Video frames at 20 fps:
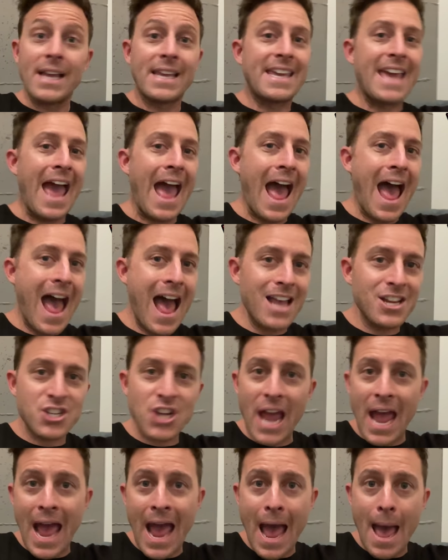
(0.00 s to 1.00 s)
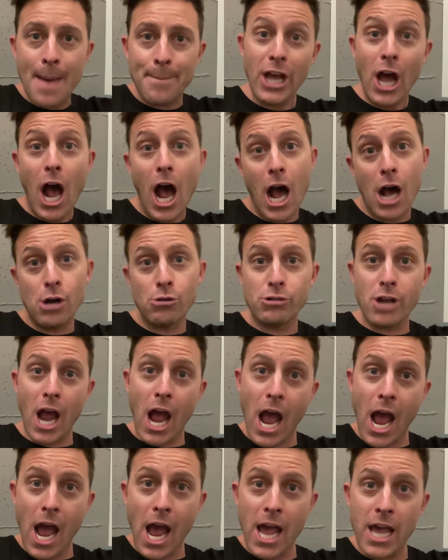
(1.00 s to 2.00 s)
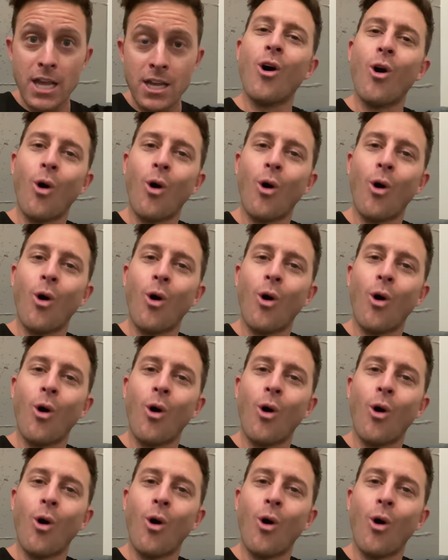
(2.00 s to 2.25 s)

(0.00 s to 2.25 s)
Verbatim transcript: Cash App, okay?